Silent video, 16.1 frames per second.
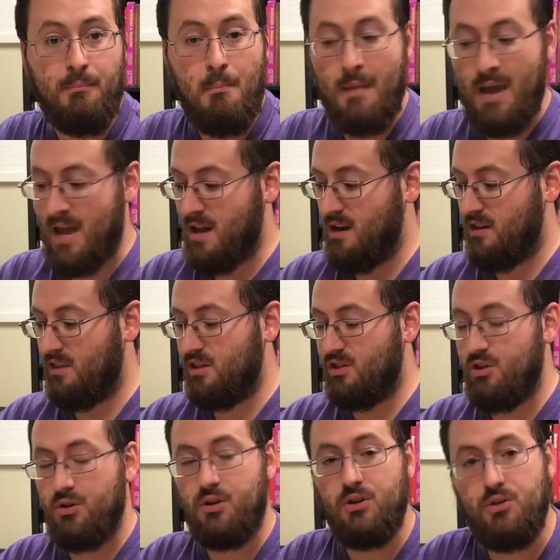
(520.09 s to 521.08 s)
mana
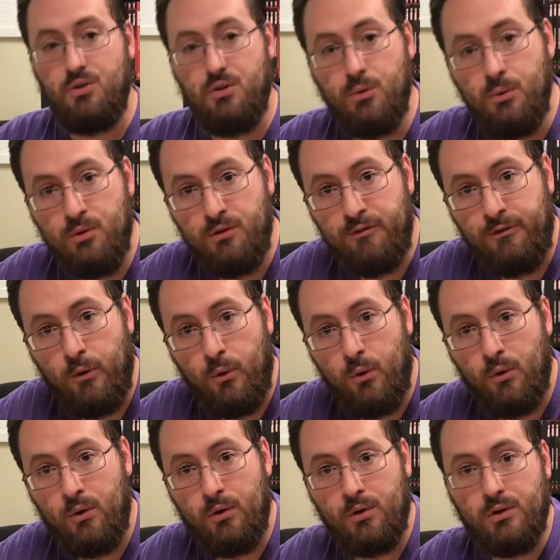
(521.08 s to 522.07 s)
that you could use
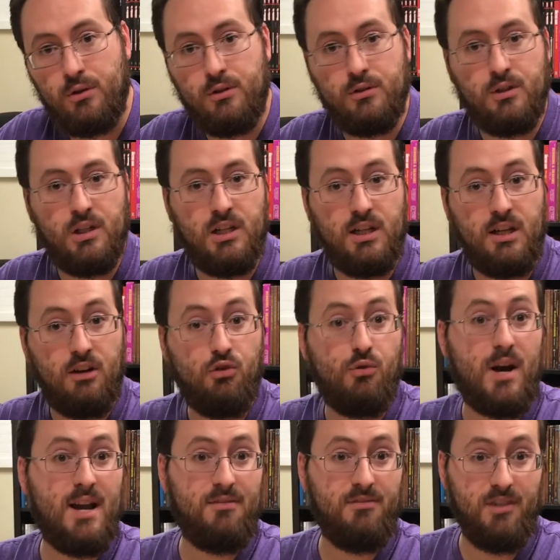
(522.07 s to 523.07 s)
for a
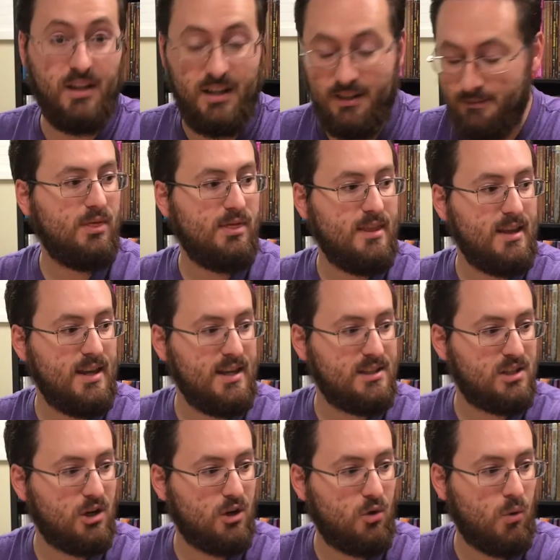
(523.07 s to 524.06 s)
draft night.
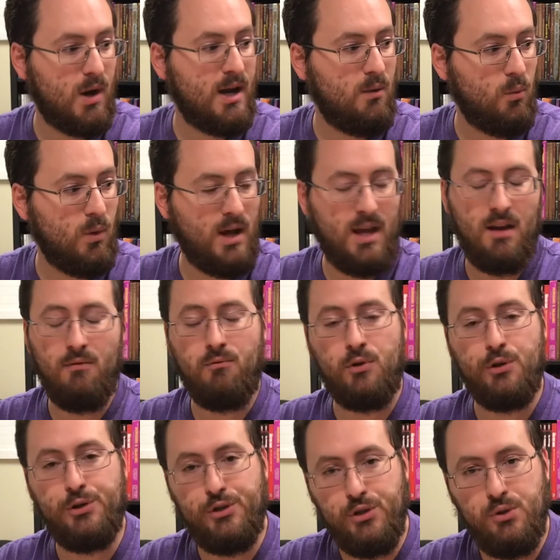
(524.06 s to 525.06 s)
It's a great way of
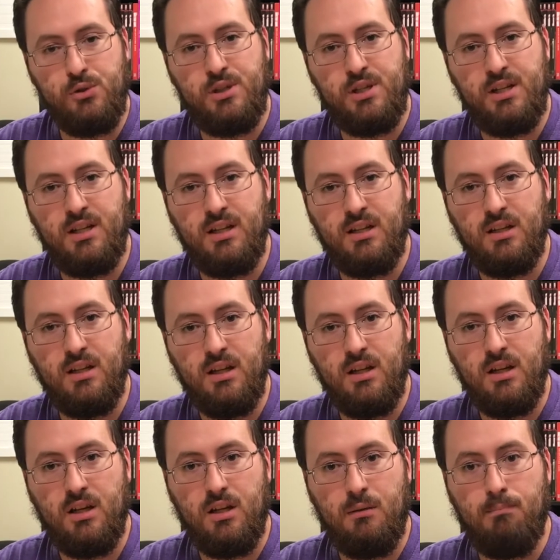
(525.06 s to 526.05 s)
reducing
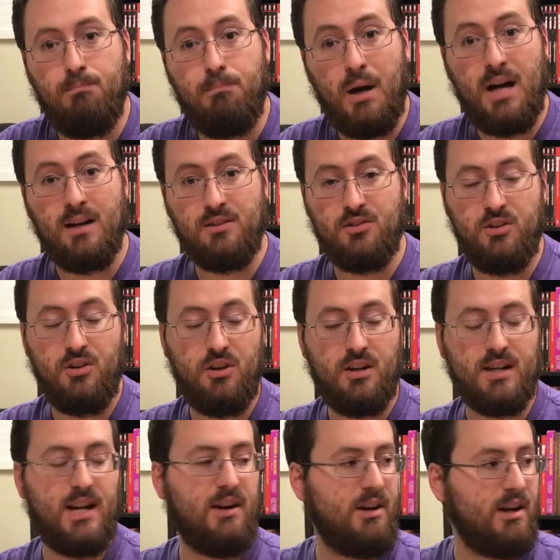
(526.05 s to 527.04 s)
box, so you're
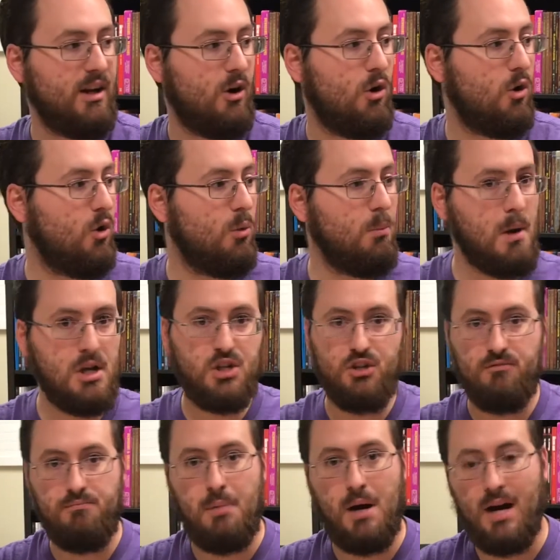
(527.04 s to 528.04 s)
not carrying a whole bunch
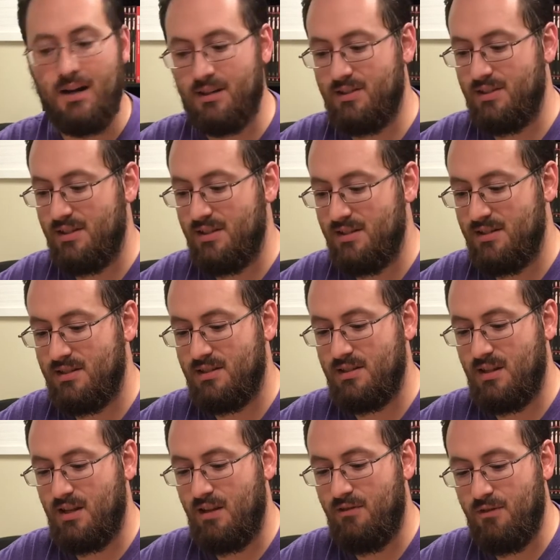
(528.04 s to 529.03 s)
of
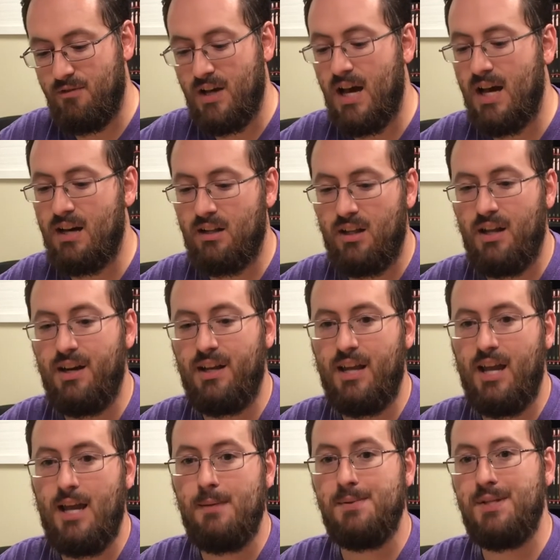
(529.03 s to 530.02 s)
boxes. If you've got a lot of
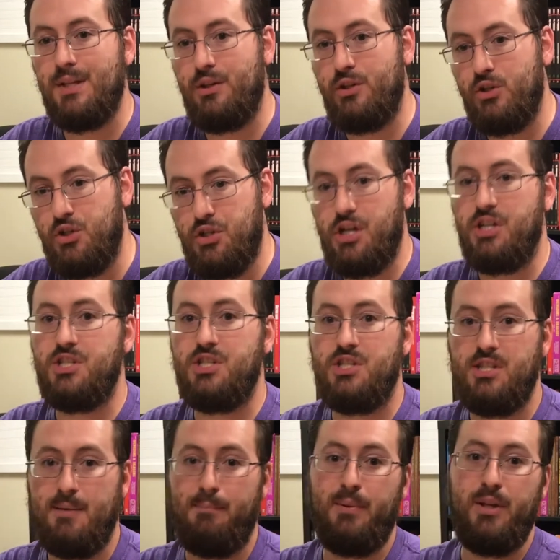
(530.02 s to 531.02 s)
games that are just
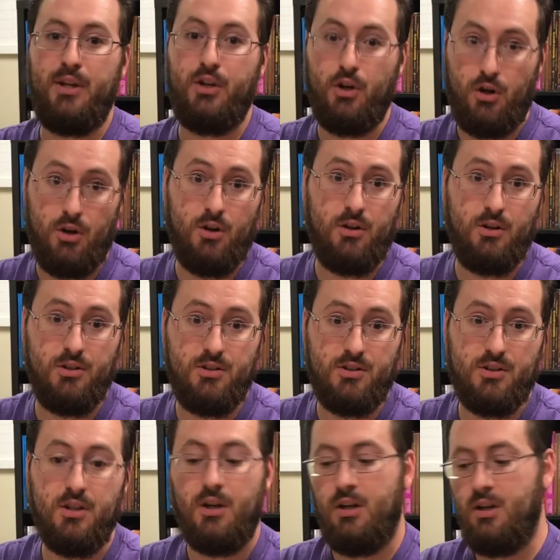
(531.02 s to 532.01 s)
simply cards,